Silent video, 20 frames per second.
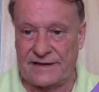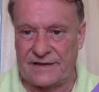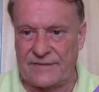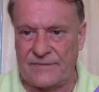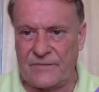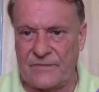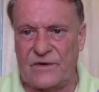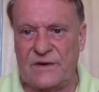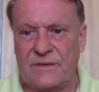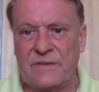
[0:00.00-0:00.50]

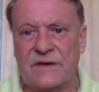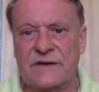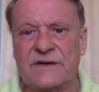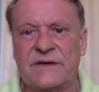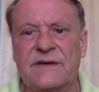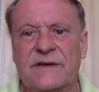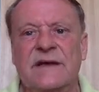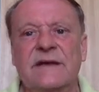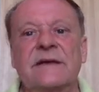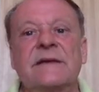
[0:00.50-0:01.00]
We must
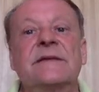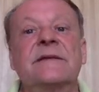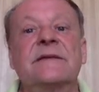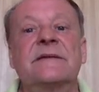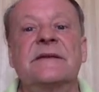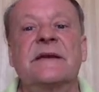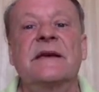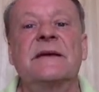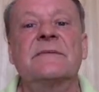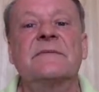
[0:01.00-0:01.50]
take this
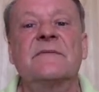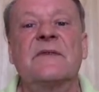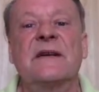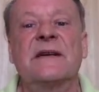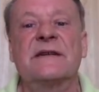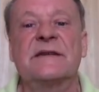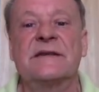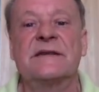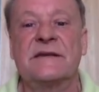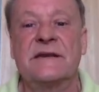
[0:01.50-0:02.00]
game
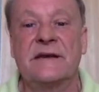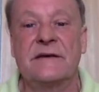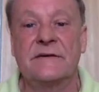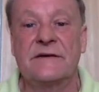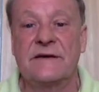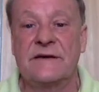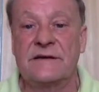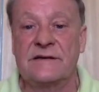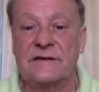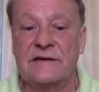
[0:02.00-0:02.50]
very
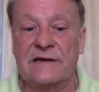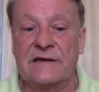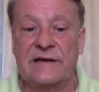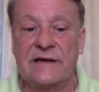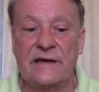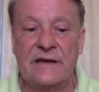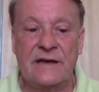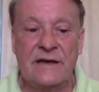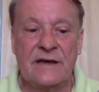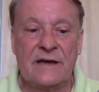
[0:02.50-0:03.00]
seriously,
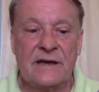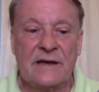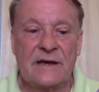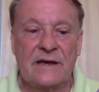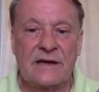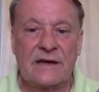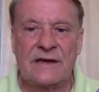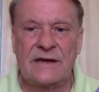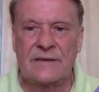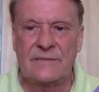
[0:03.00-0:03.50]

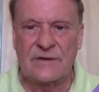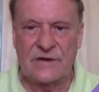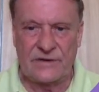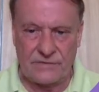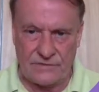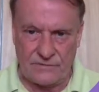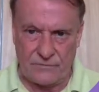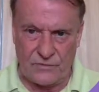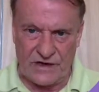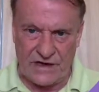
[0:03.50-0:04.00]

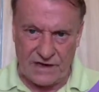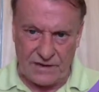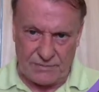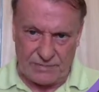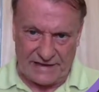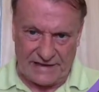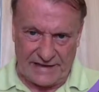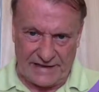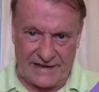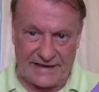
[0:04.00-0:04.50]
and we are
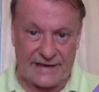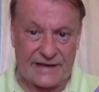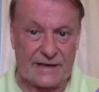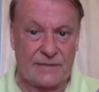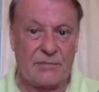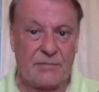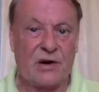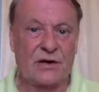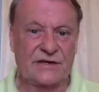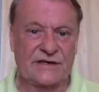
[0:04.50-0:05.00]
playing in a
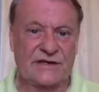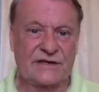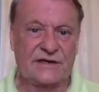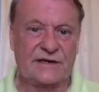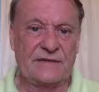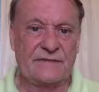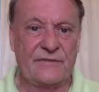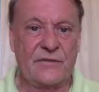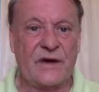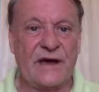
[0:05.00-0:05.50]

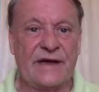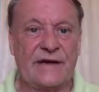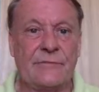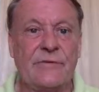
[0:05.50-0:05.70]
positive way.